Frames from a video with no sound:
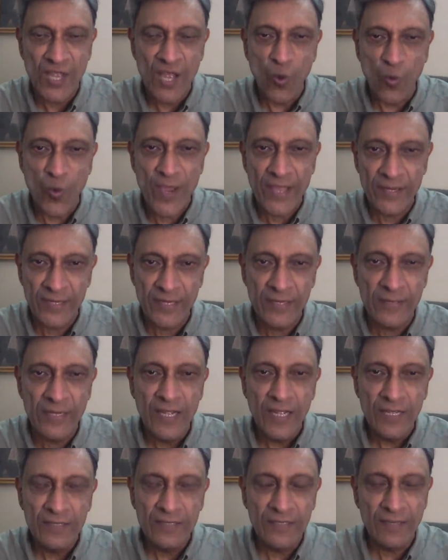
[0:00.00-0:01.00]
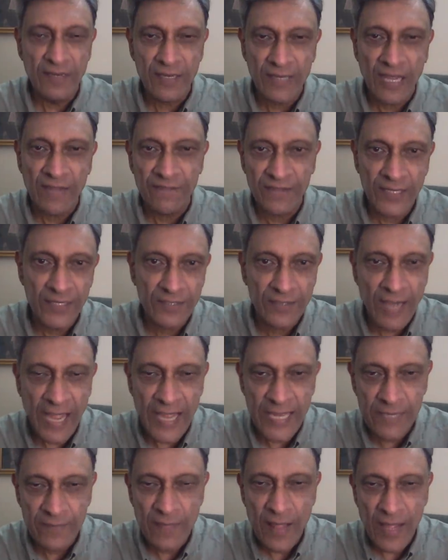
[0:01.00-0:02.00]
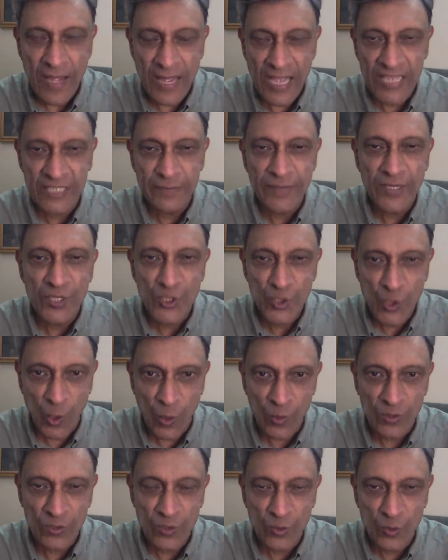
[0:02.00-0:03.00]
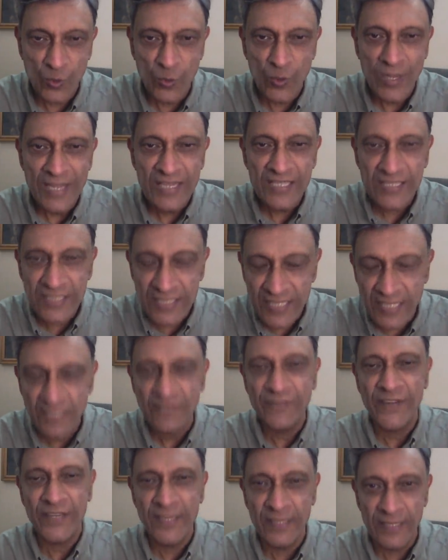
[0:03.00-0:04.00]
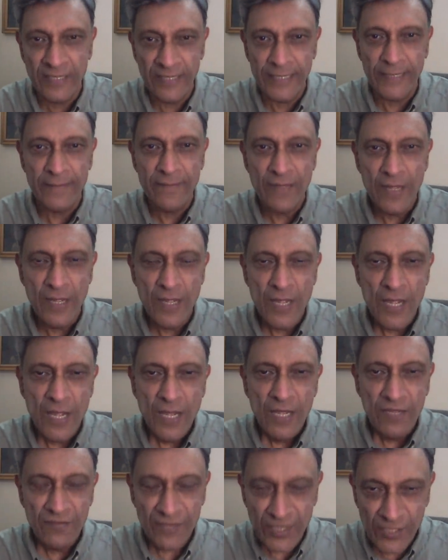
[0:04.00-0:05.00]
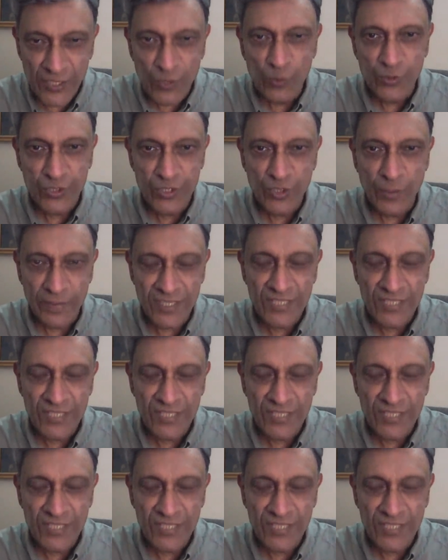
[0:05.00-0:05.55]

wherein the recovery time has been shown to significantly reduced